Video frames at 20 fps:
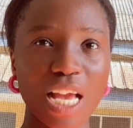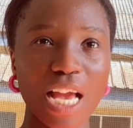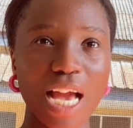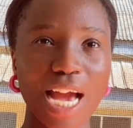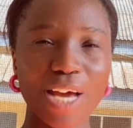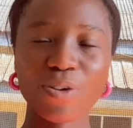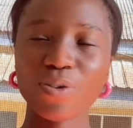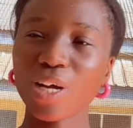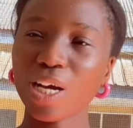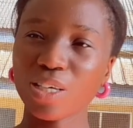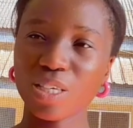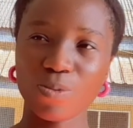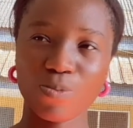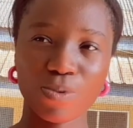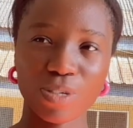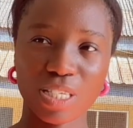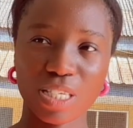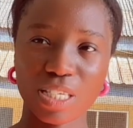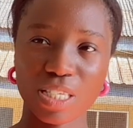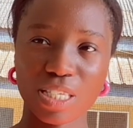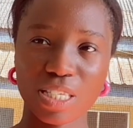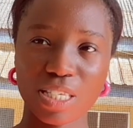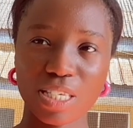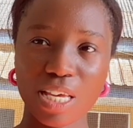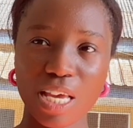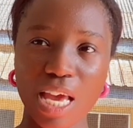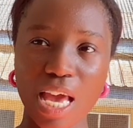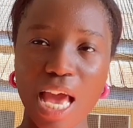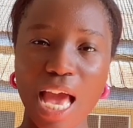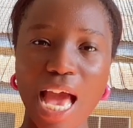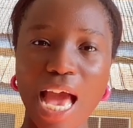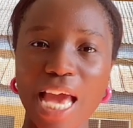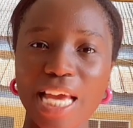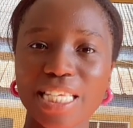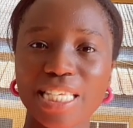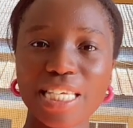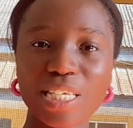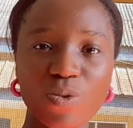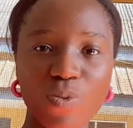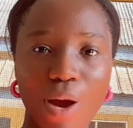I don't know how to put it. You
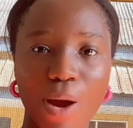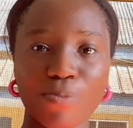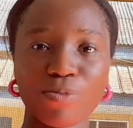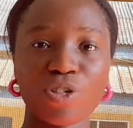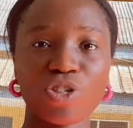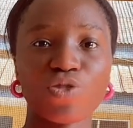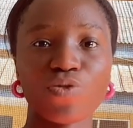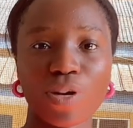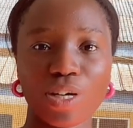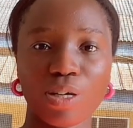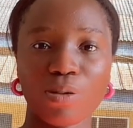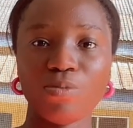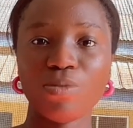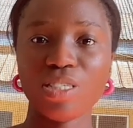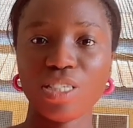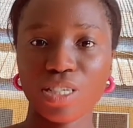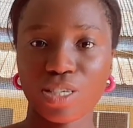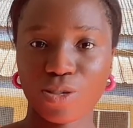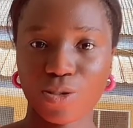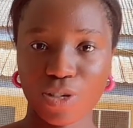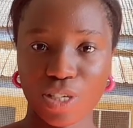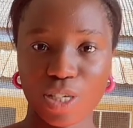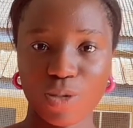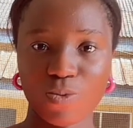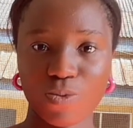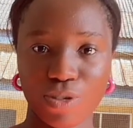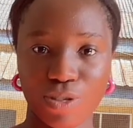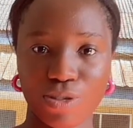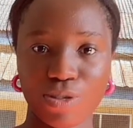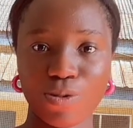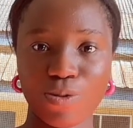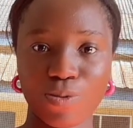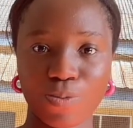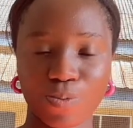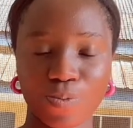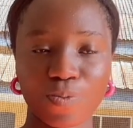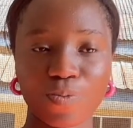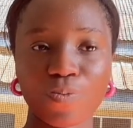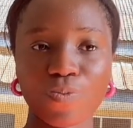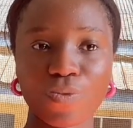see the way I'm just randomly discussing with you?
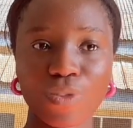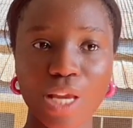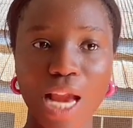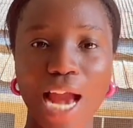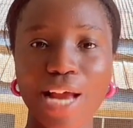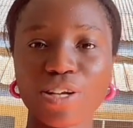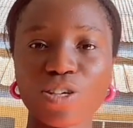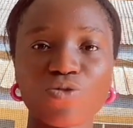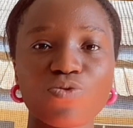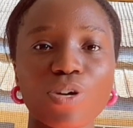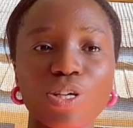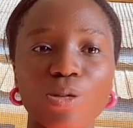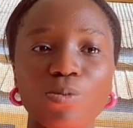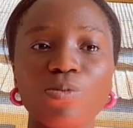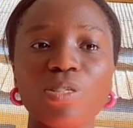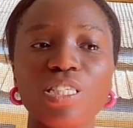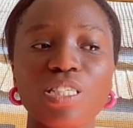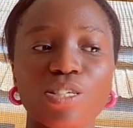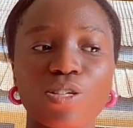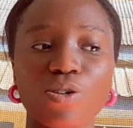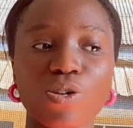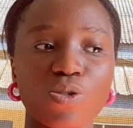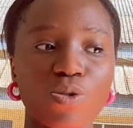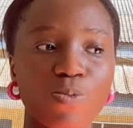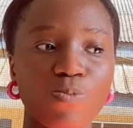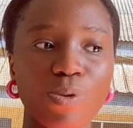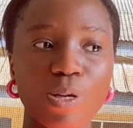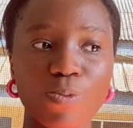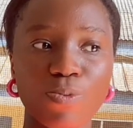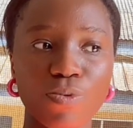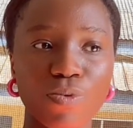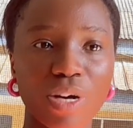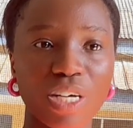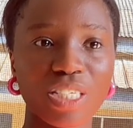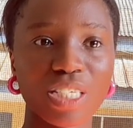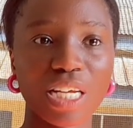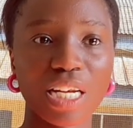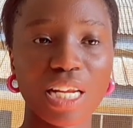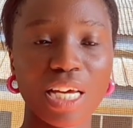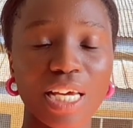I just randomly discuss with people and
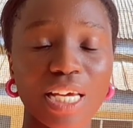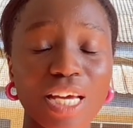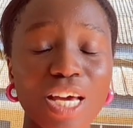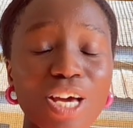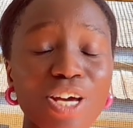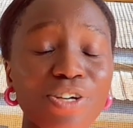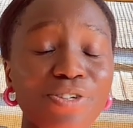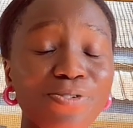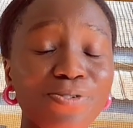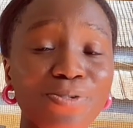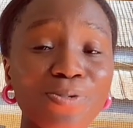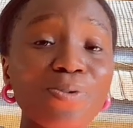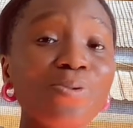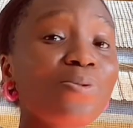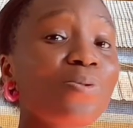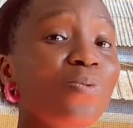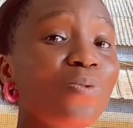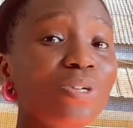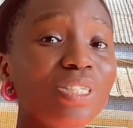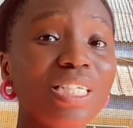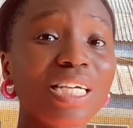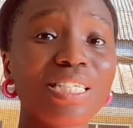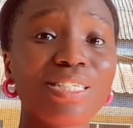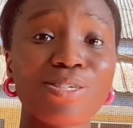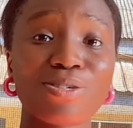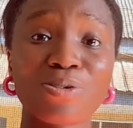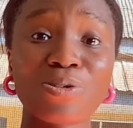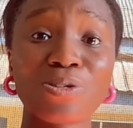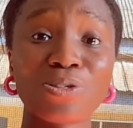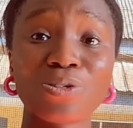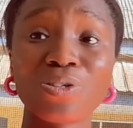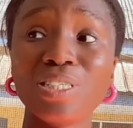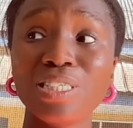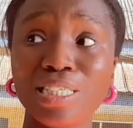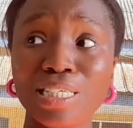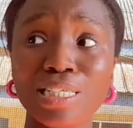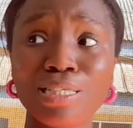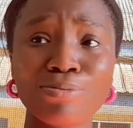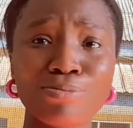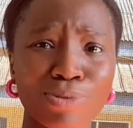they're like, you don't know what that discussion
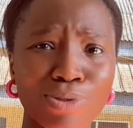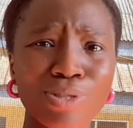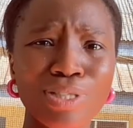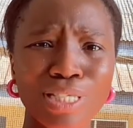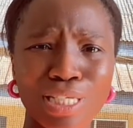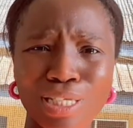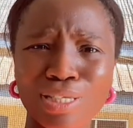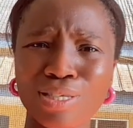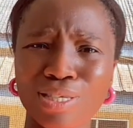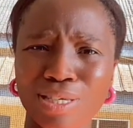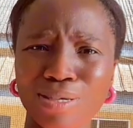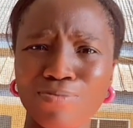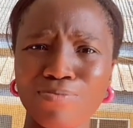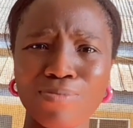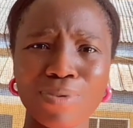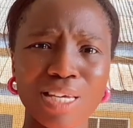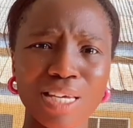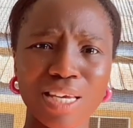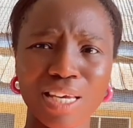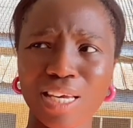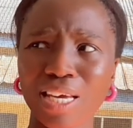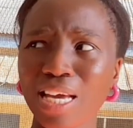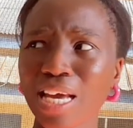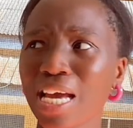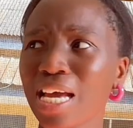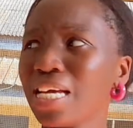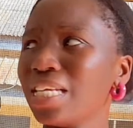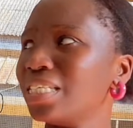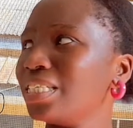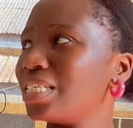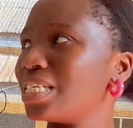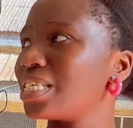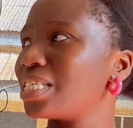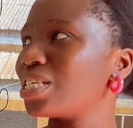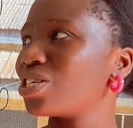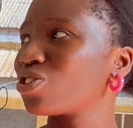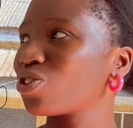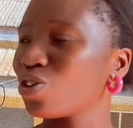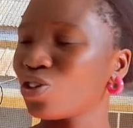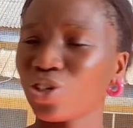did to me. This
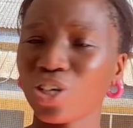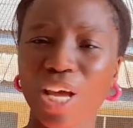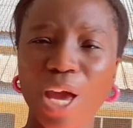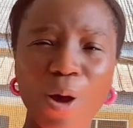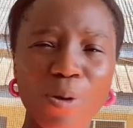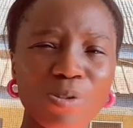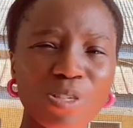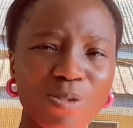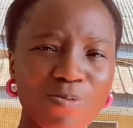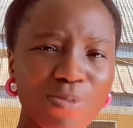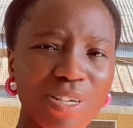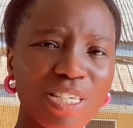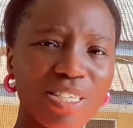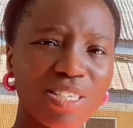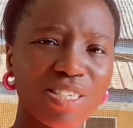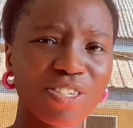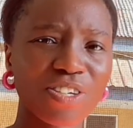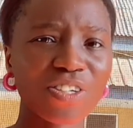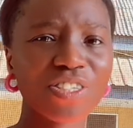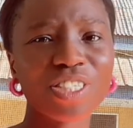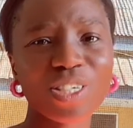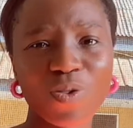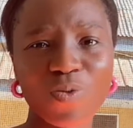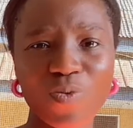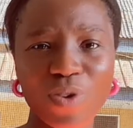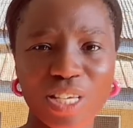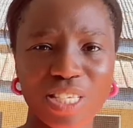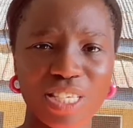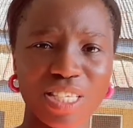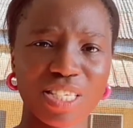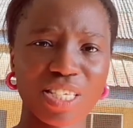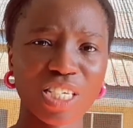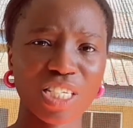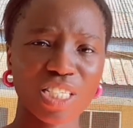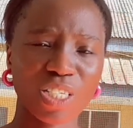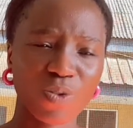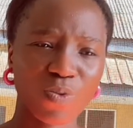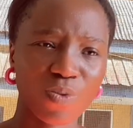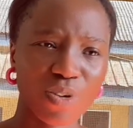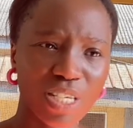discussion helped me in certain
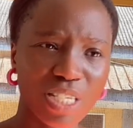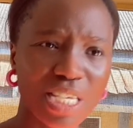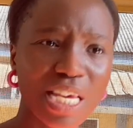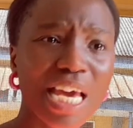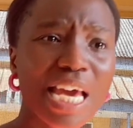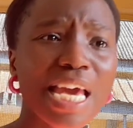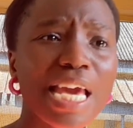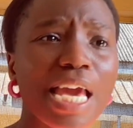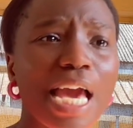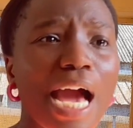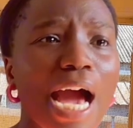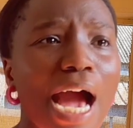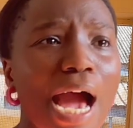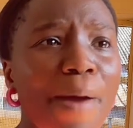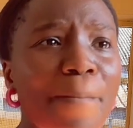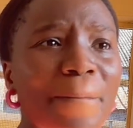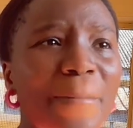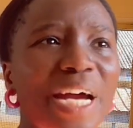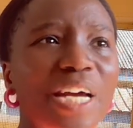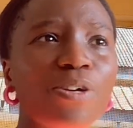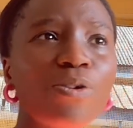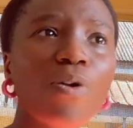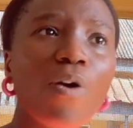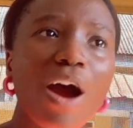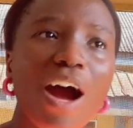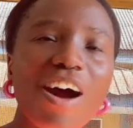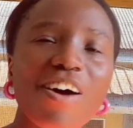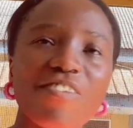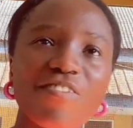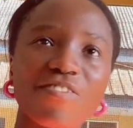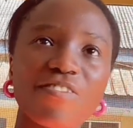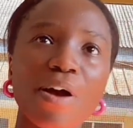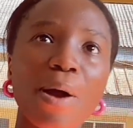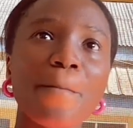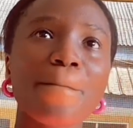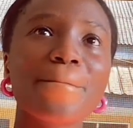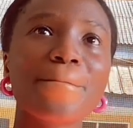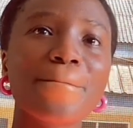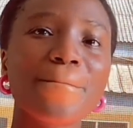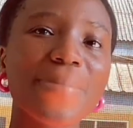ways, I might not have
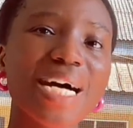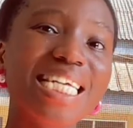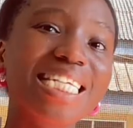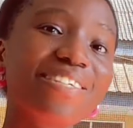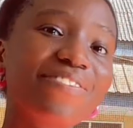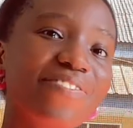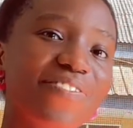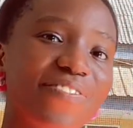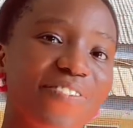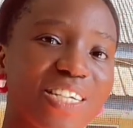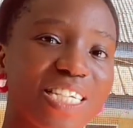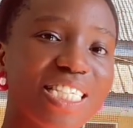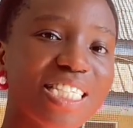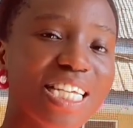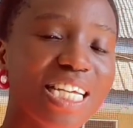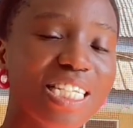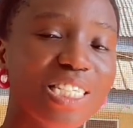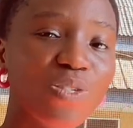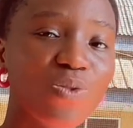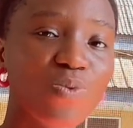manifested the